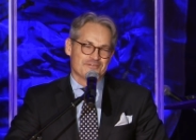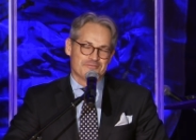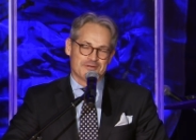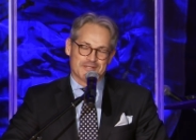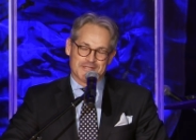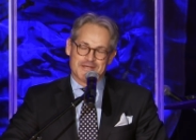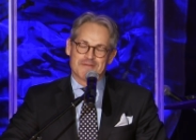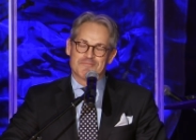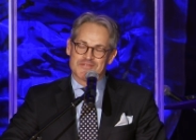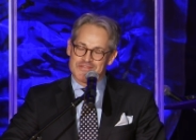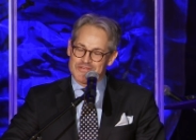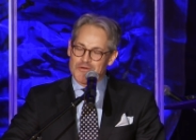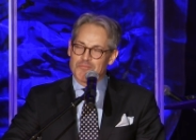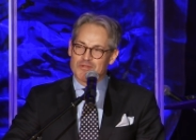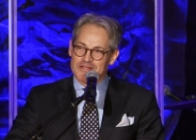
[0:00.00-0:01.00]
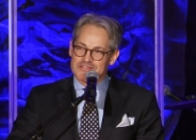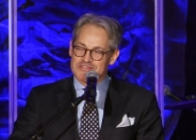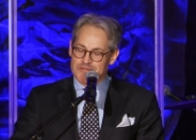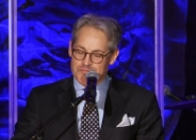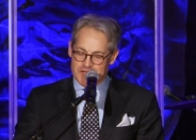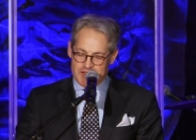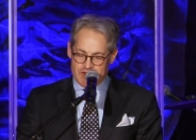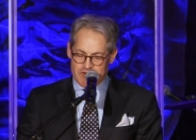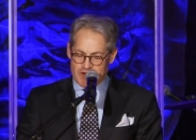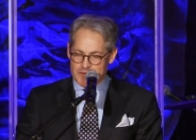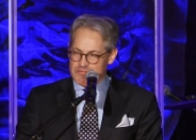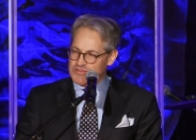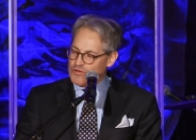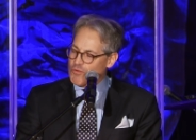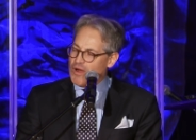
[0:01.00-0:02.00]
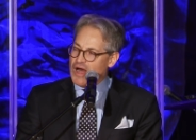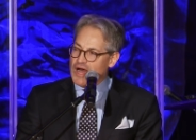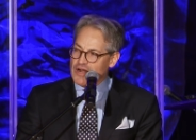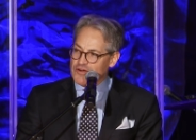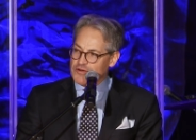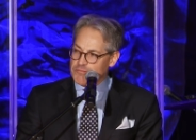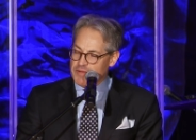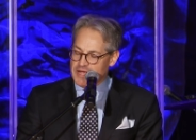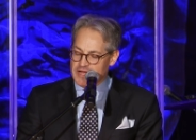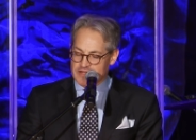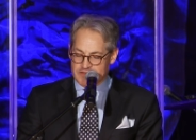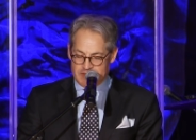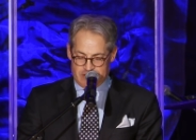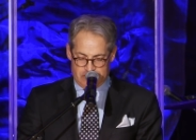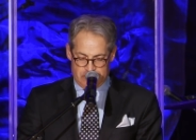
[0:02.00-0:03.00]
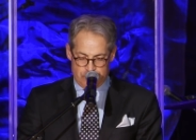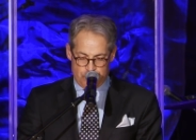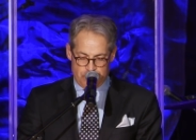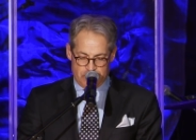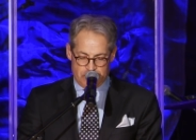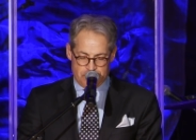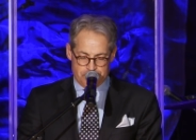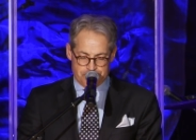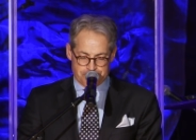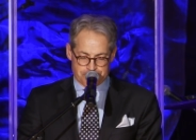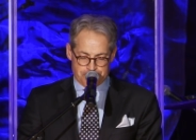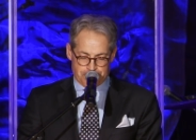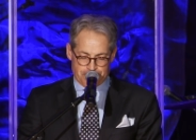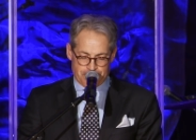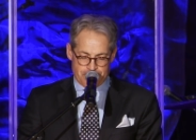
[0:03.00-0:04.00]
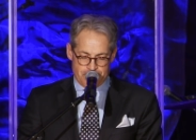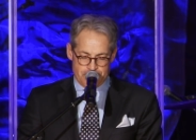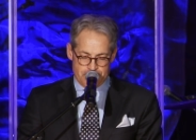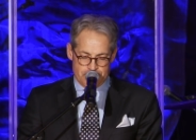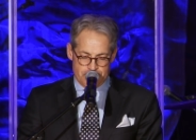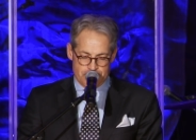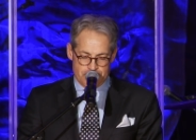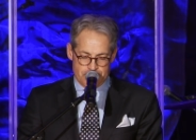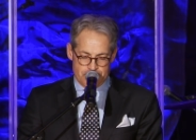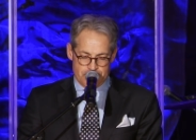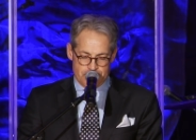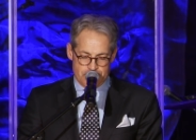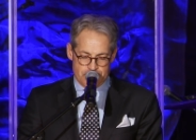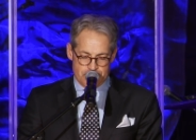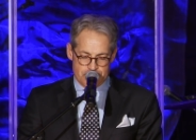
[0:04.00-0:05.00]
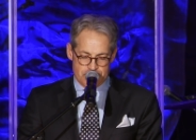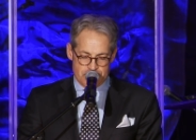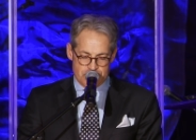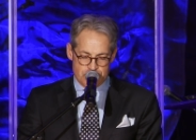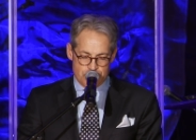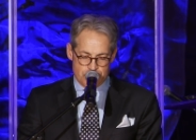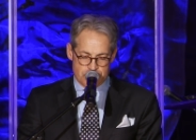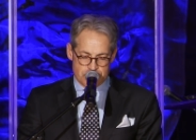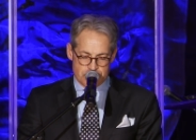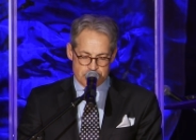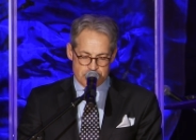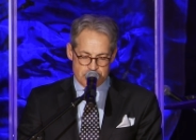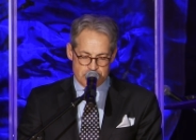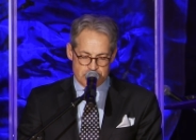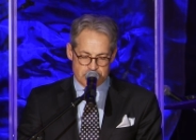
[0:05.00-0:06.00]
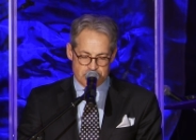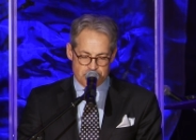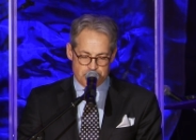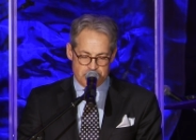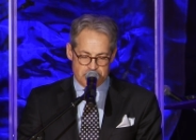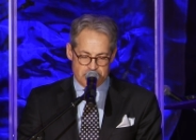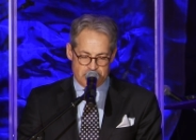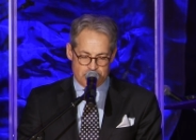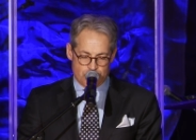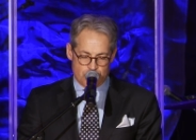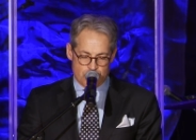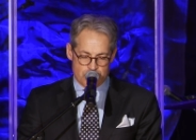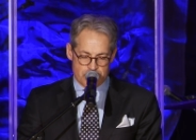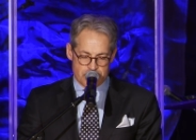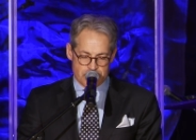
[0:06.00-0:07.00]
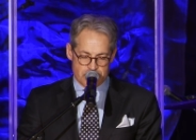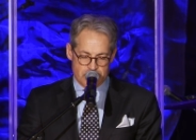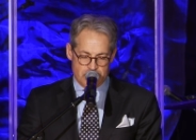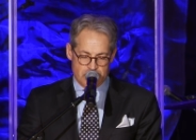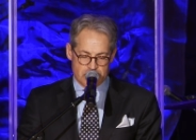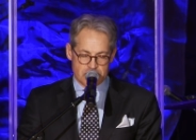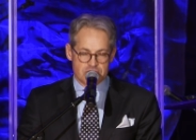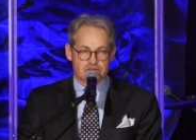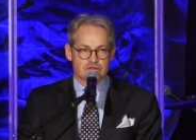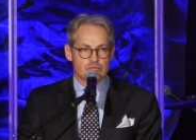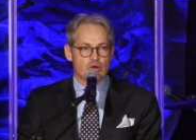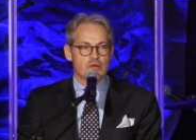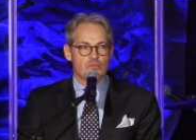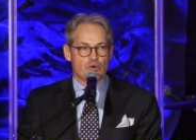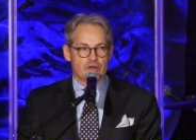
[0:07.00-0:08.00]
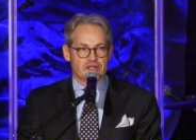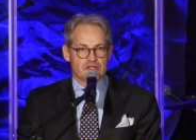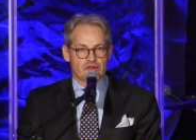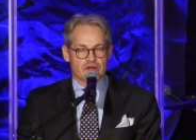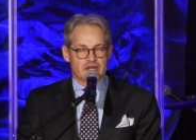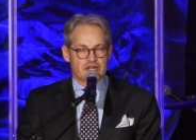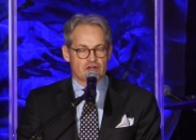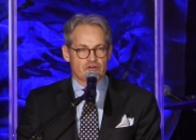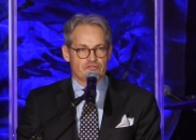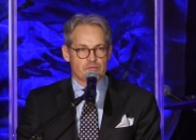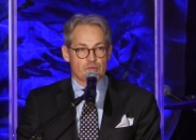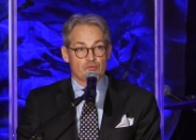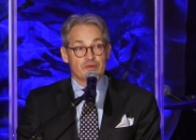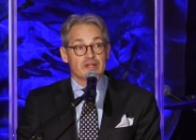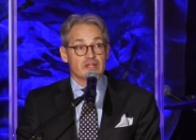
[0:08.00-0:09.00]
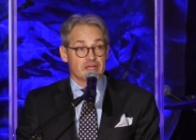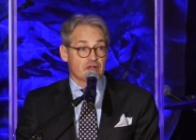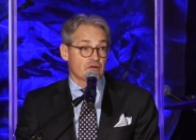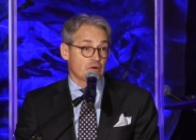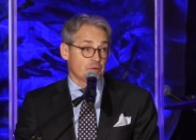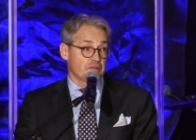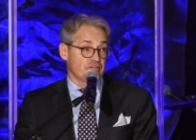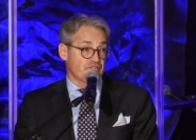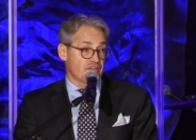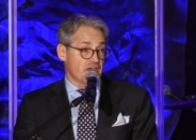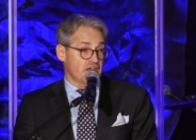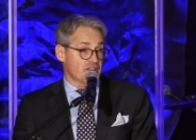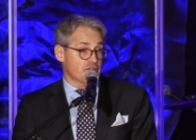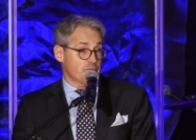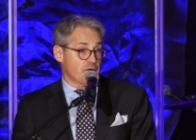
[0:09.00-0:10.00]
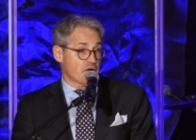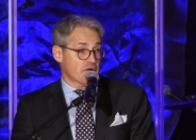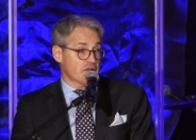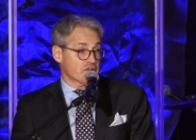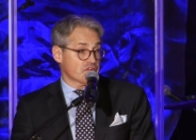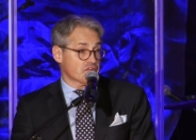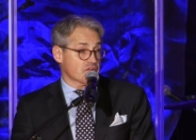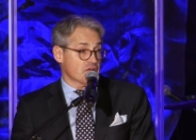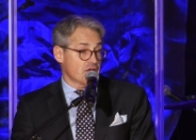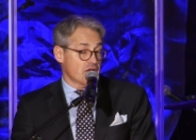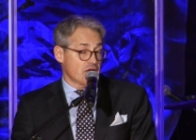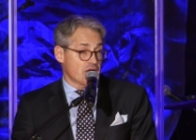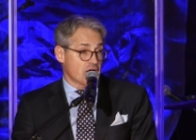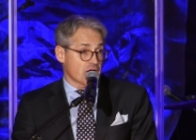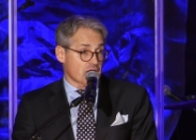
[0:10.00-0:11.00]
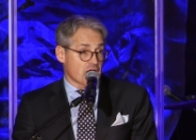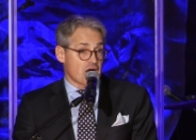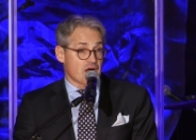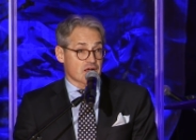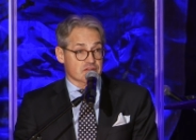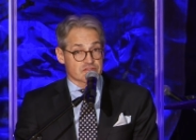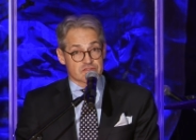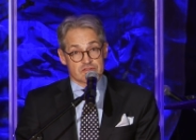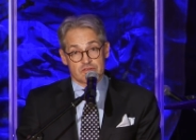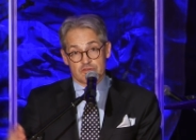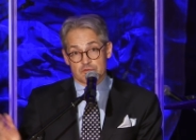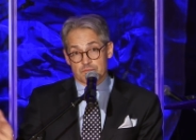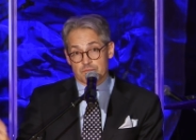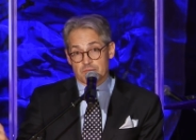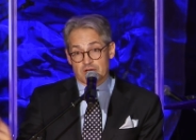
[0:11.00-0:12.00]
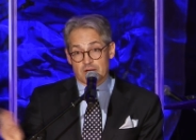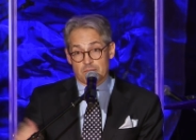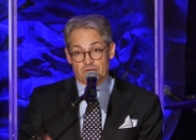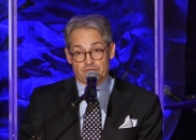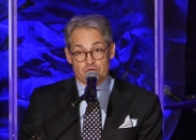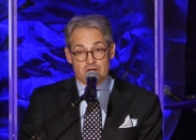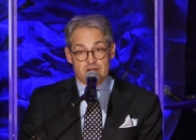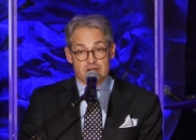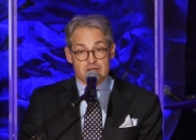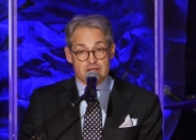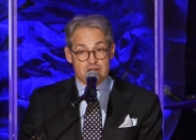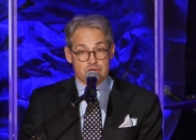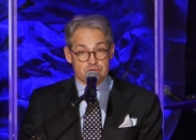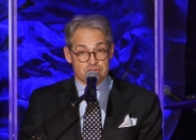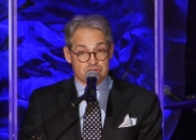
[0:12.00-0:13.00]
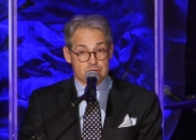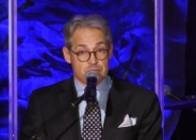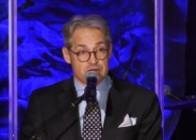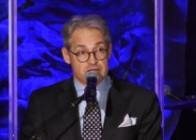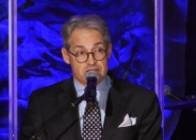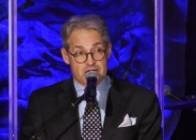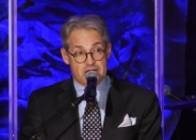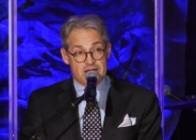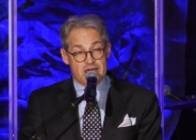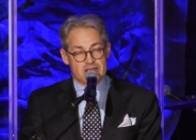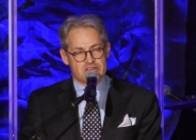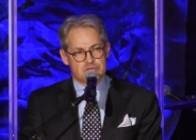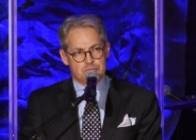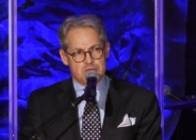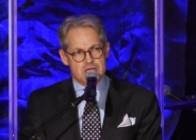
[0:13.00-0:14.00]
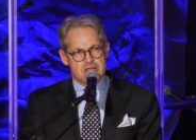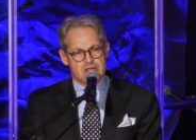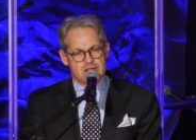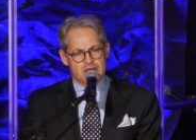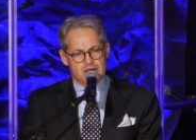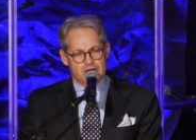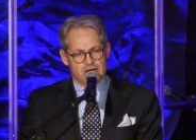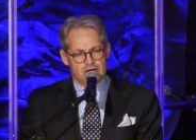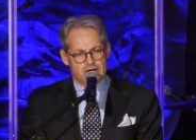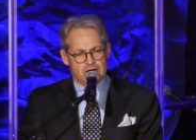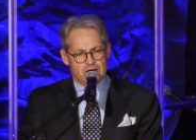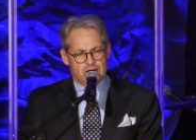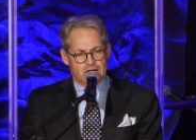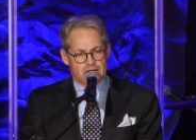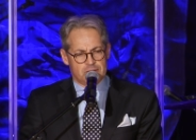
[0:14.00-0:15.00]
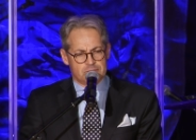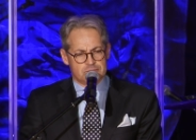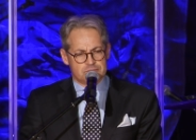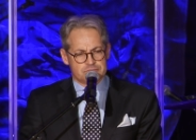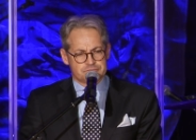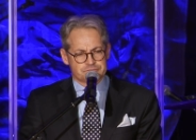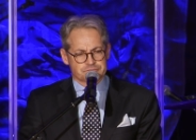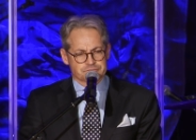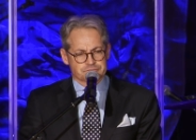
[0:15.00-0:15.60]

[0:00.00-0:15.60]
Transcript: really, I'm so blessed to be here. I'm so honored, Matt, that you would um, uh, that you would uh, give me that award. Uh, tomorrow morning, you're going to hear from a real hero of the faith, Baroness Cox, who's become a friend and who is somebody that has been um,